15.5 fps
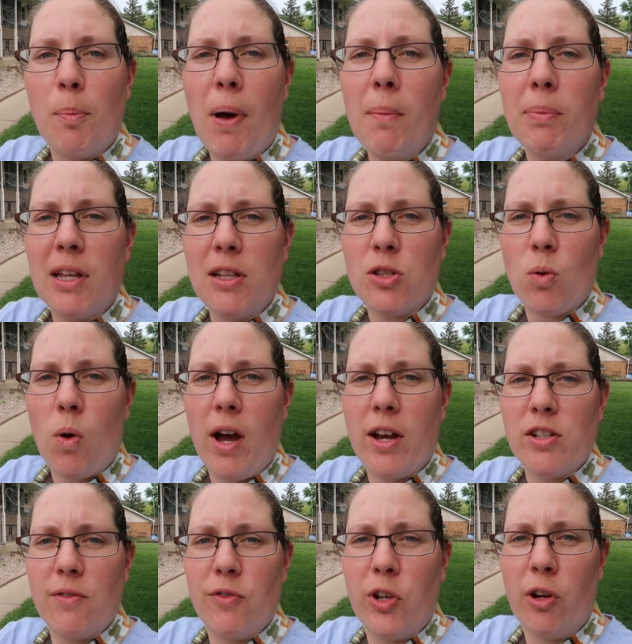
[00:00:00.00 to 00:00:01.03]
pumpkin
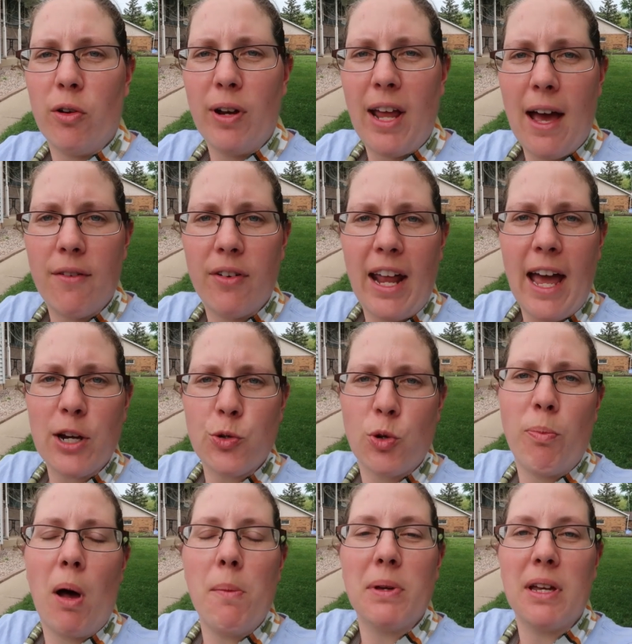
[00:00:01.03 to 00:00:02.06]
squash. If you don't have an
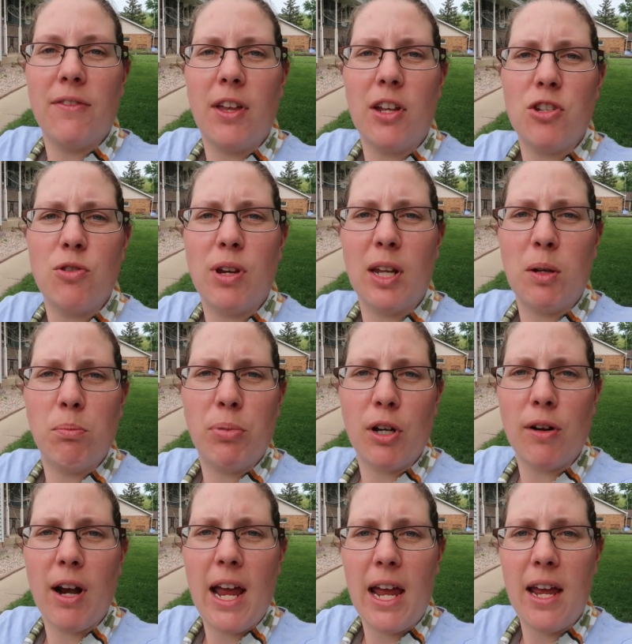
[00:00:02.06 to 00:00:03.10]
actual pumpkin that you can
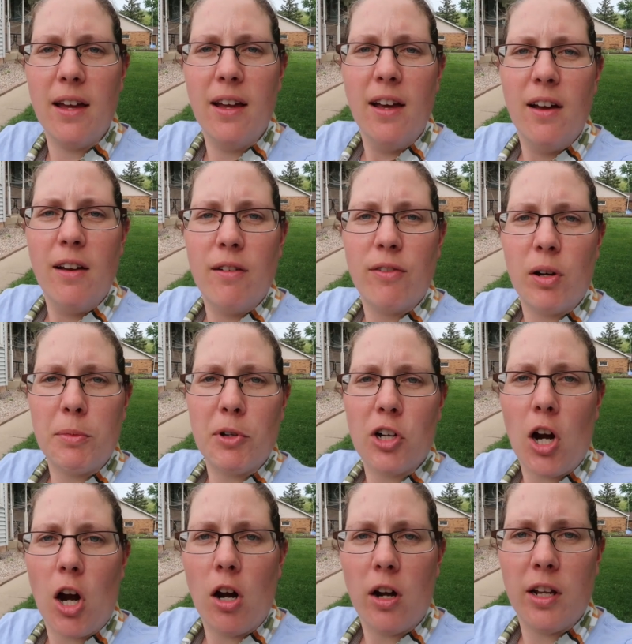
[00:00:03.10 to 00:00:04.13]
puree from
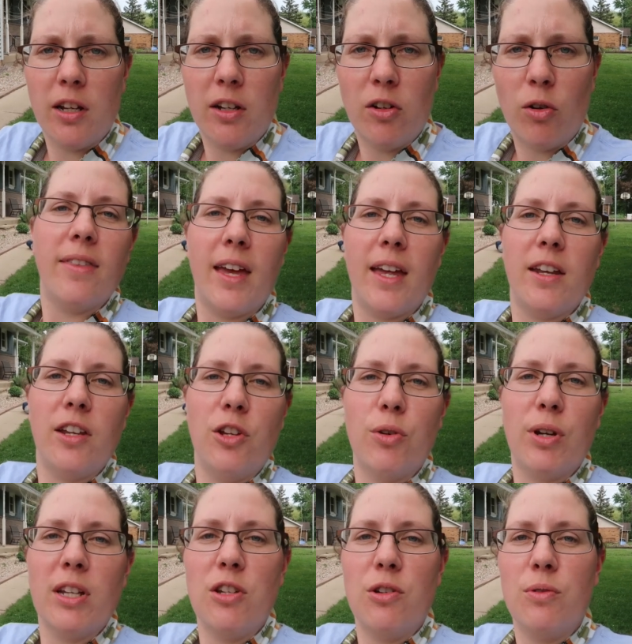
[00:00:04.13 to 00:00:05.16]
your garden, then
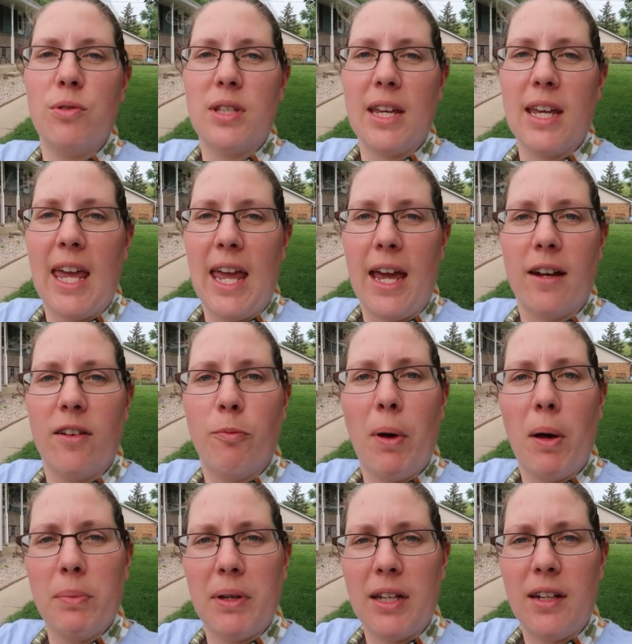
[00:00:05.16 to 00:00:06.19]
you can use a can of
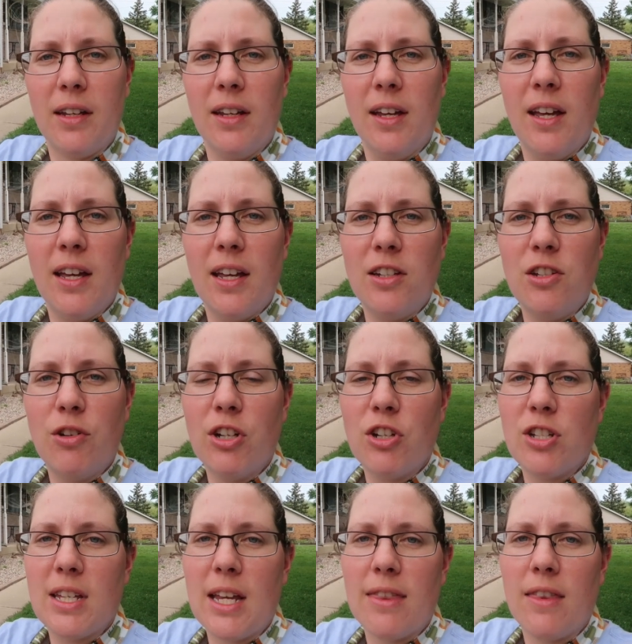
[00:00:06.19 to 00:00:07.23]
pumpkin. You
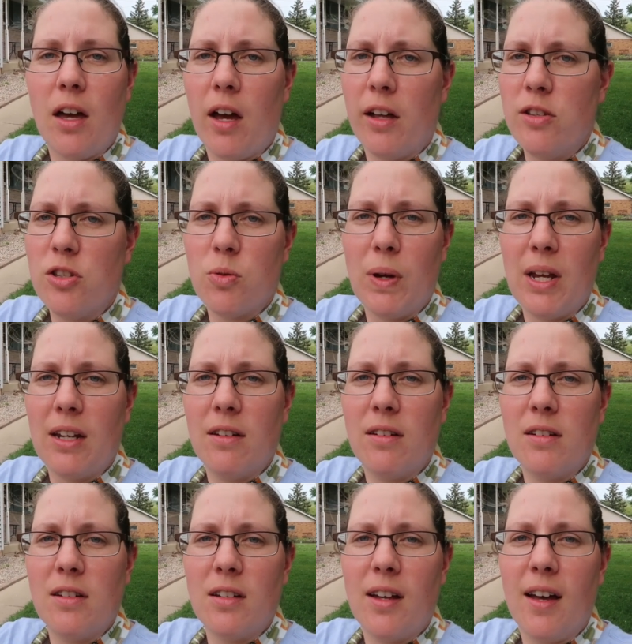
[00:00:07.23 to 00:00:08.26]
can just get the
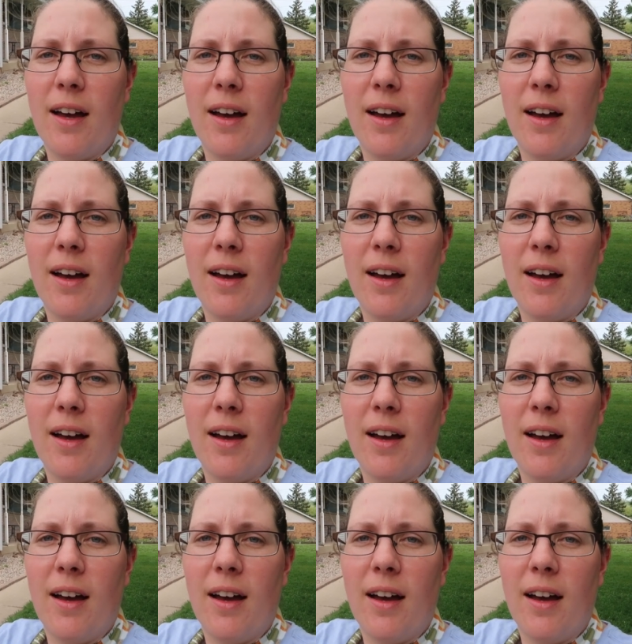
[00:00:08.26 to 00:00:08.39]
unsweetened,